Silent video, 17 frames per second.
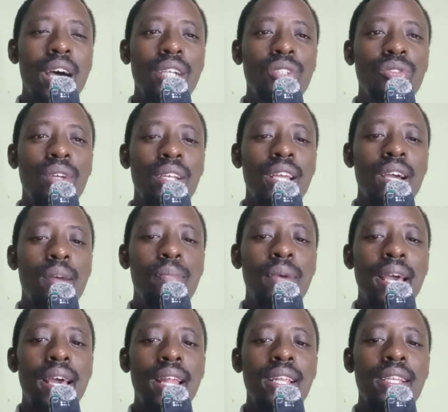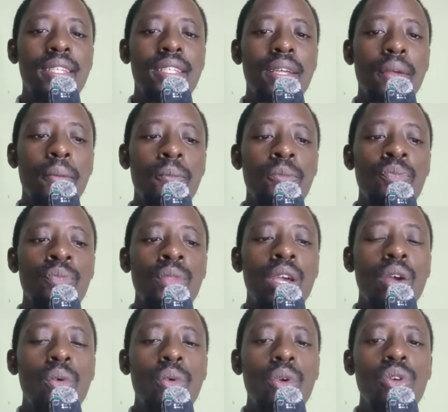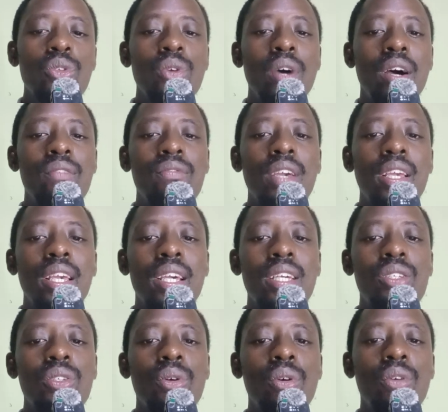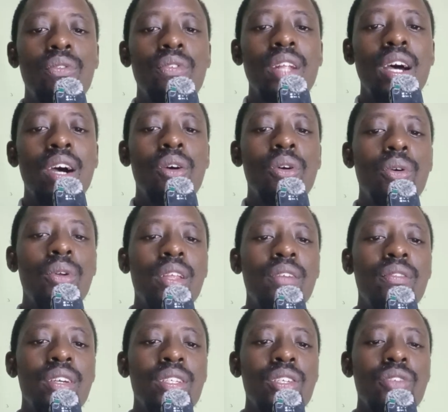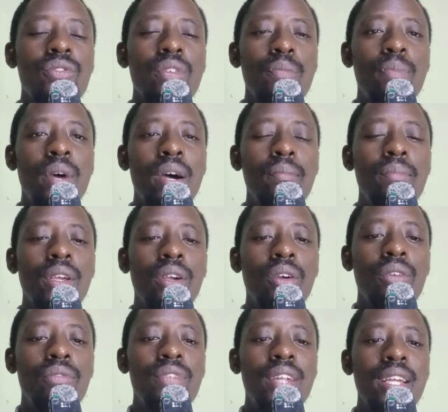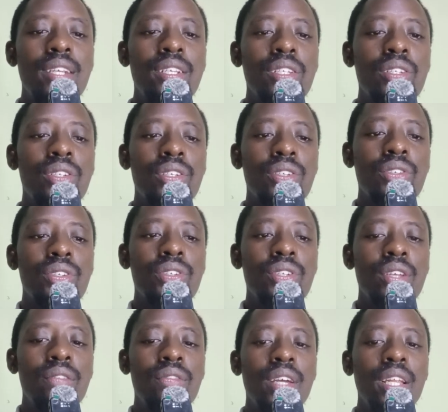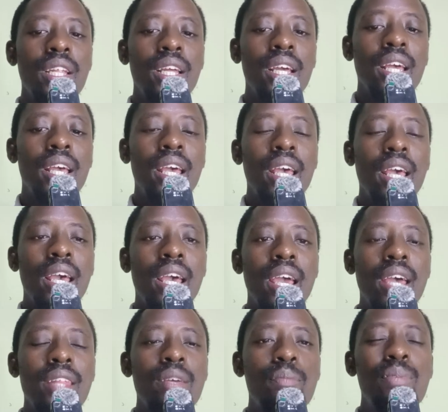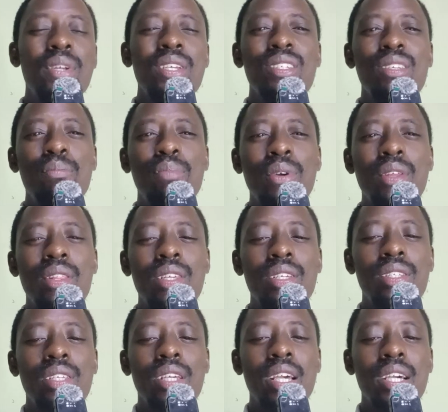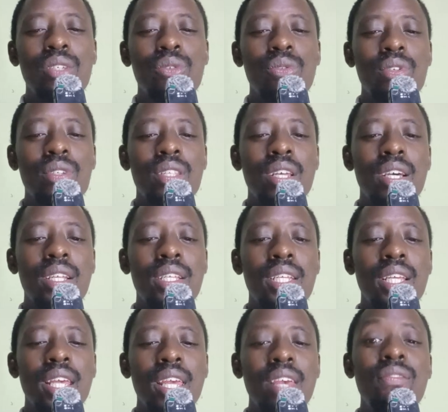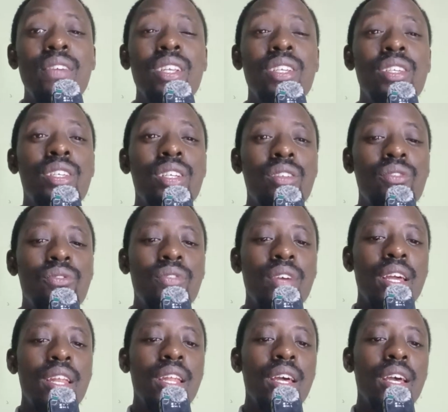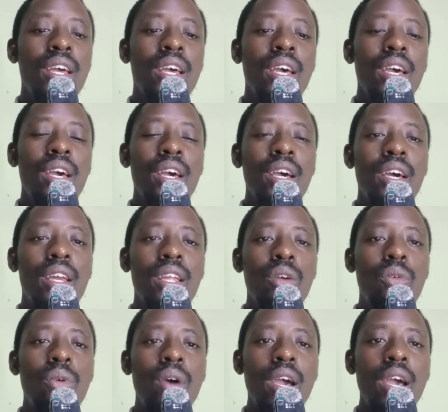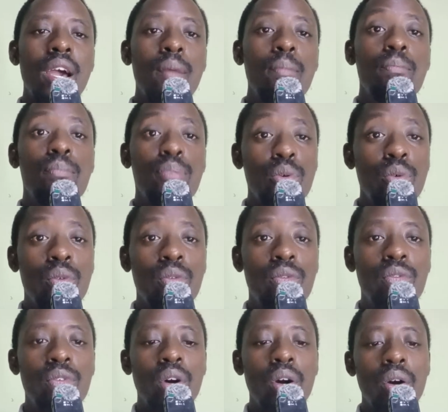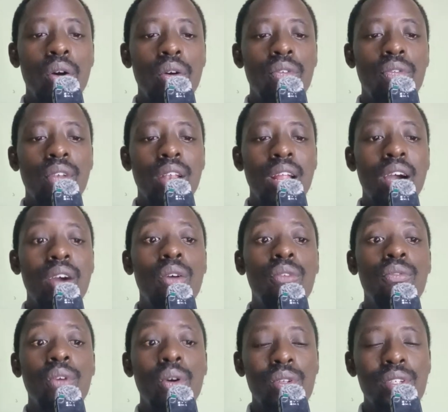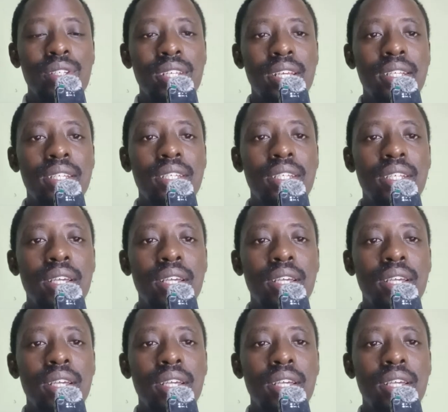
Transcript: actually upheld. We also have the case of Naholi versus Republic of 1967. And the principle in this case was that even children require proof of lack of consent,